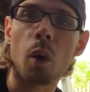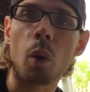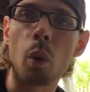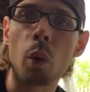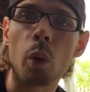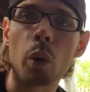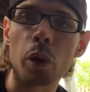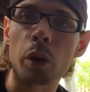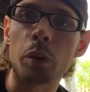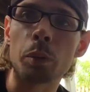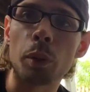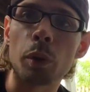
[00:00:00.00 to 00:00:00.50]

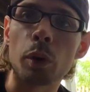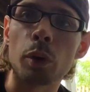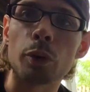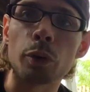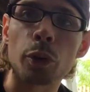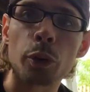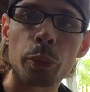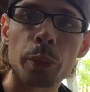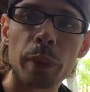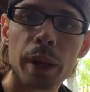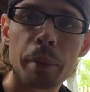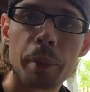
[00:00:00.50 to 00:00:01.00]
Horrible
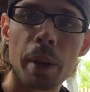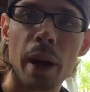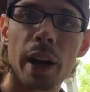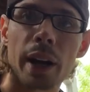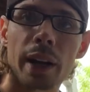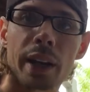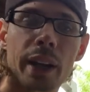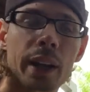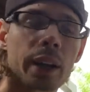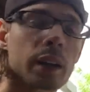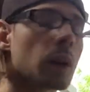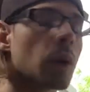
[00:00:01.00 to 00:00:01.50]
for
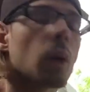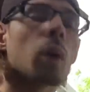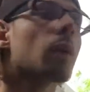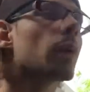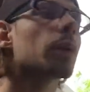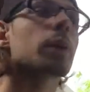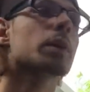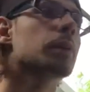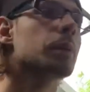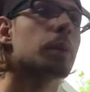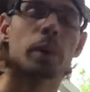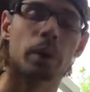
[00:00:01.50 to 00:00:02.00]
repotting,
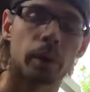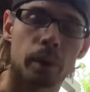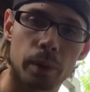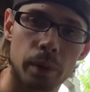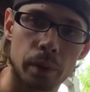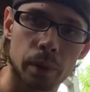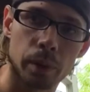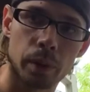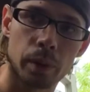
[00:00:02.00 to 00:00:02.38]
horrible.